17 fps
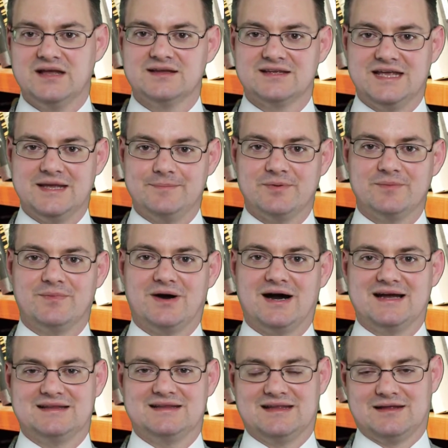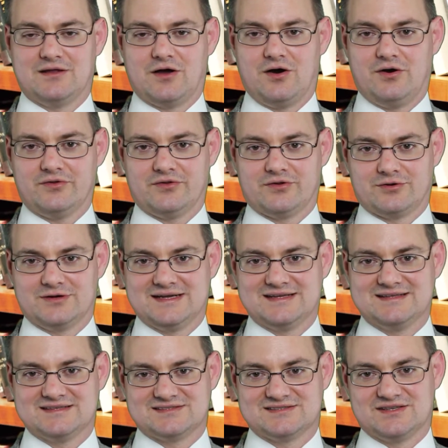Keep in mind that all
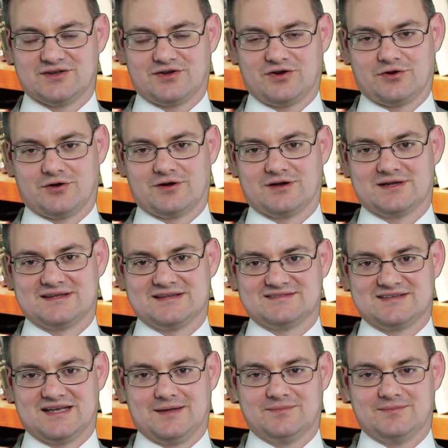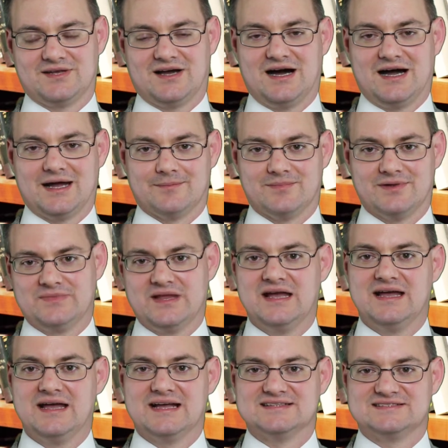learning doesn't occur at the same time,
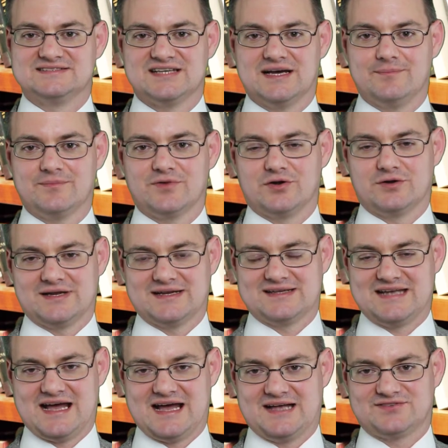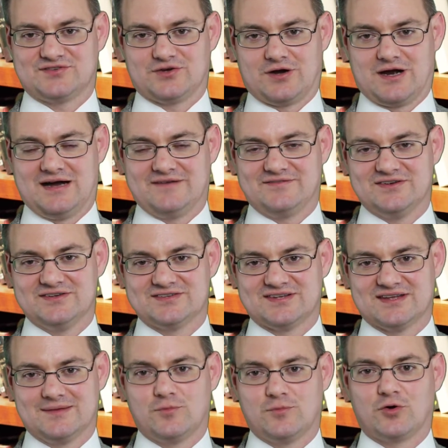and some learning tasks are
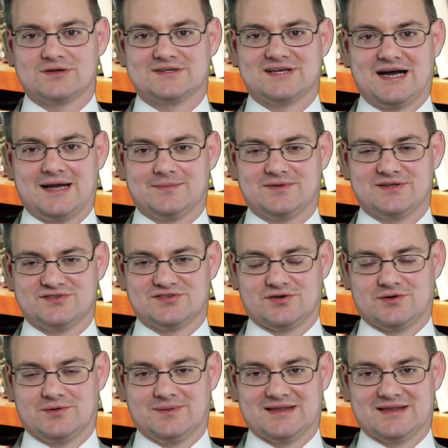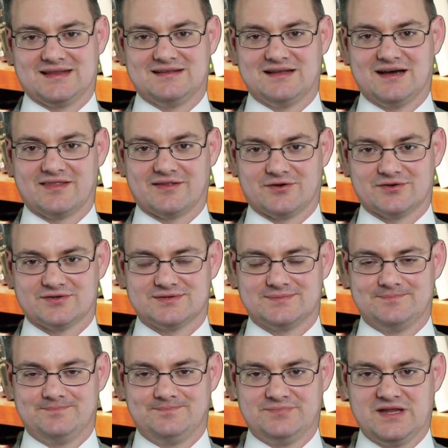obviously more time consuming than others.
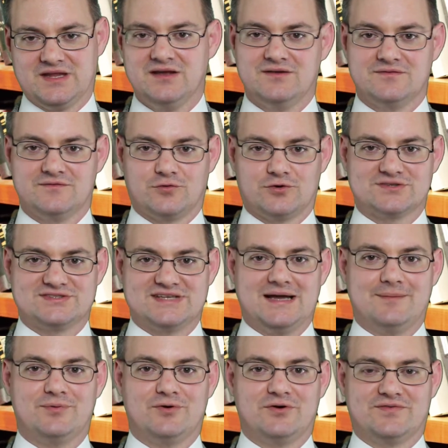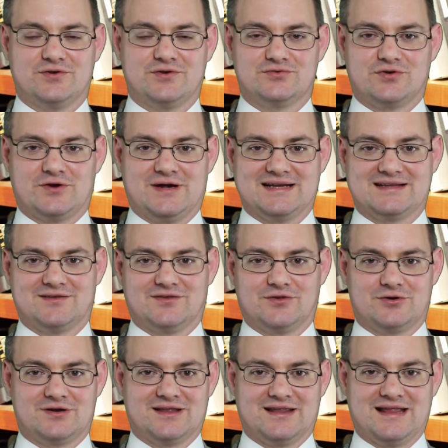For example, if you're trying to
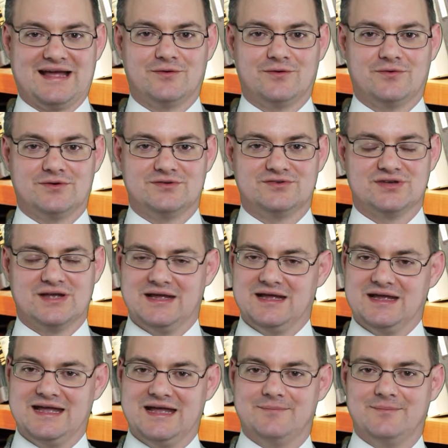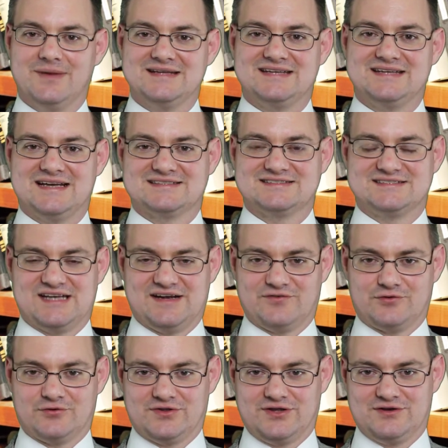learn a language, it may take
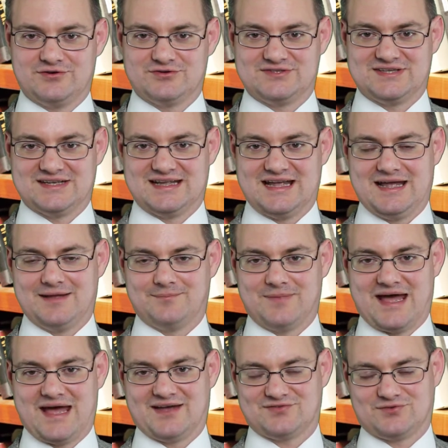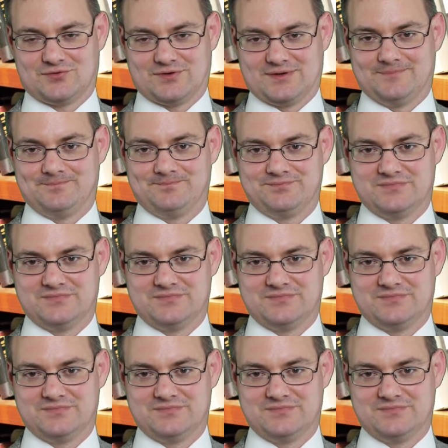several years to gain mastery.